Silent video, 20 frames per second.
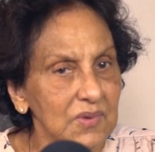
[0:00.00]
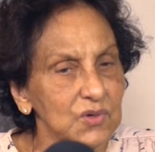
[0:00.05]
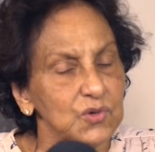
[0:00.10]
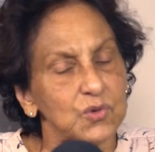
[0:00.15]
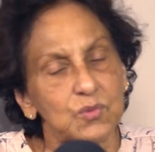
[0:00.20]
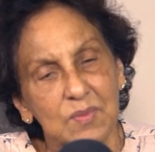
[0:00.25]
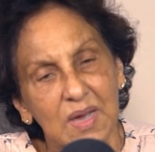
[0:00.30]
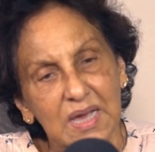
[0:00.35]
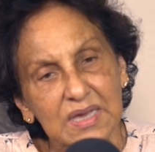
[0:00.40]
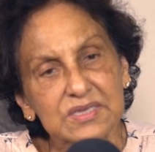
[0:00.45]

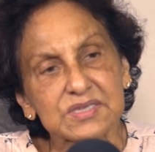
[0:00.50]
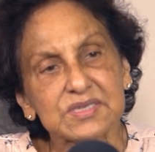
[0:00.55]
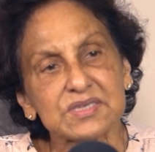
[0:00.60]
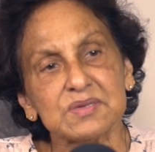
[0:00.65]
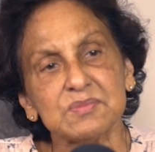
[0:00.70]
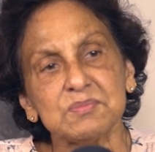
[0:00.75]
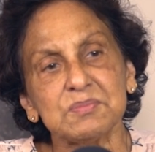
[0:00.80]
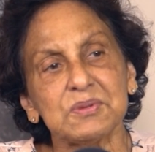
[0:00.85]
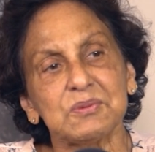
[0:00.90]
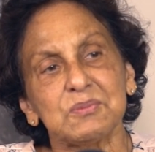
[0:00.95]
To my
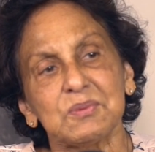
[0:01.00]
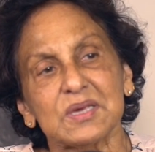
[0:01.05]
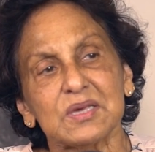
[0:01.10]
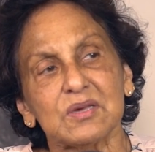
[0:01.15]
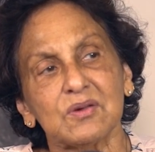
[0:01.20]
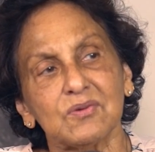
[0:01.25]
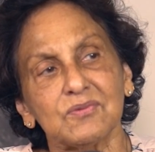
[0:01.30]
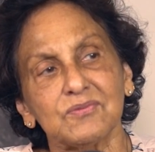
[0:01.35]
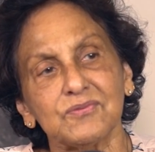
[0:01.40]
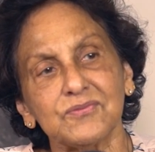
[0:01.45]
simple way
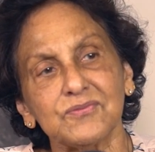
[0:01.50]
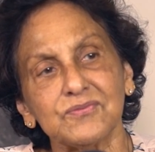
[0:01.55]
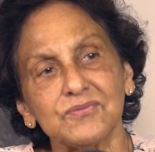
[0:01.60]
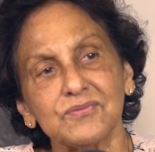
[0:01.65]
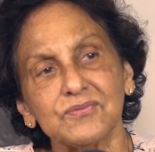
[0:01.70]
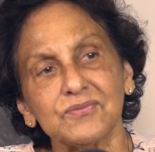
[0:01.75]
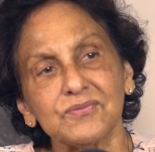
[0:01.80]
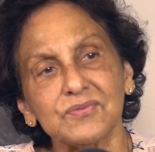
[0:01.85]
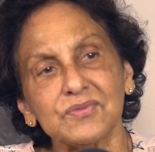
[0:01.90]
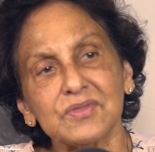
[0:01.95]
of
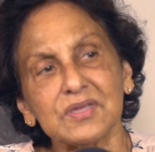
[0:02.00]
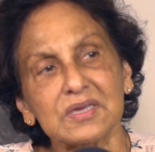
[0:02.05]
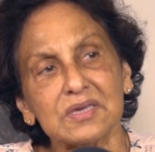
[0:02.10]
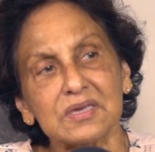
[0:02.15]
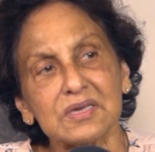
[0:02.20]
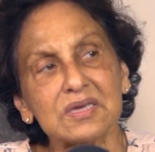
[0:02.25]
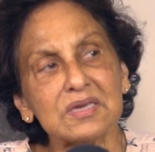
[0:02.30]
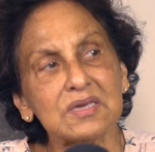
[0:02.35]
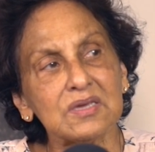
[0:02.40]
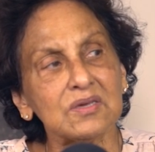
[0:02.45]

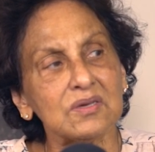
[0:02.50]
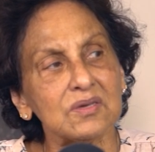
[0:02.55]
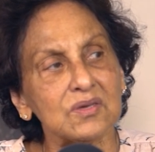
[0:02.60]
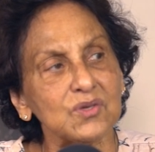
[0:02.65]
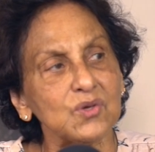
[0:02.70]
thinking,